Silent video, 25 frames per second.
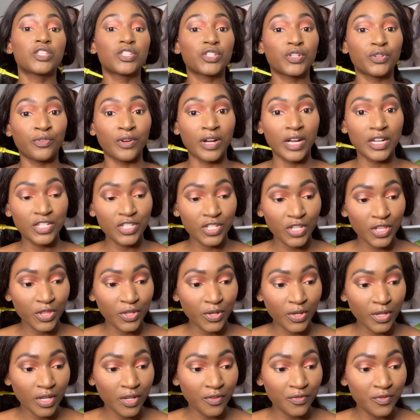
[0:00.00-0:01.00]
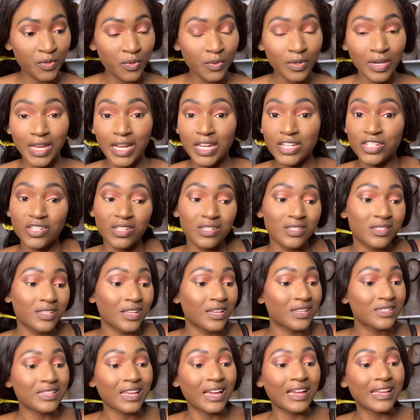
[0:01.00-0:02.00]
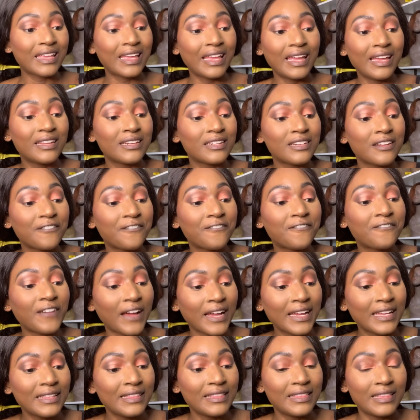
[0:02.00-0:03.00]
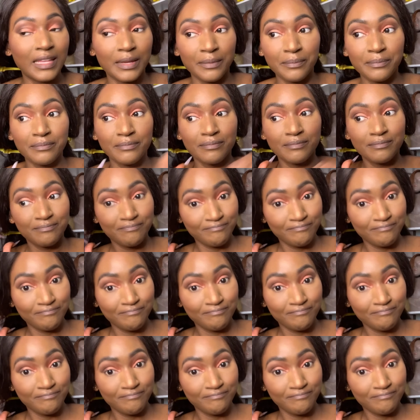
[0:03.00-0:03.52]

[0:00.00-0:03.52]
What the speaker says: scratch the thought of new lashes because I can't find them.